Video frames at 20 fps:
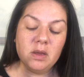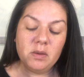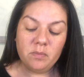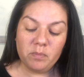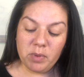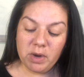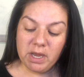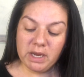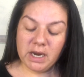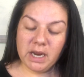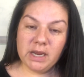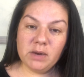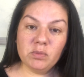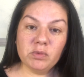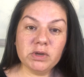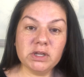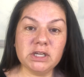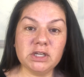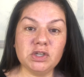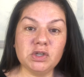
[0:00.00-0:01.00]
But I
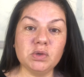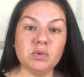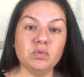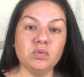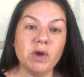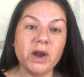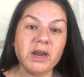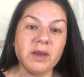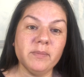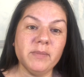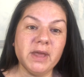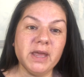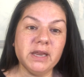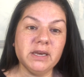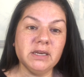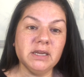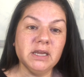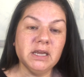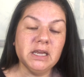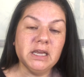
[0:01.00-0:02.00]
really do
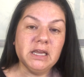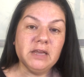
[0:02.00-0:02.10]
recommend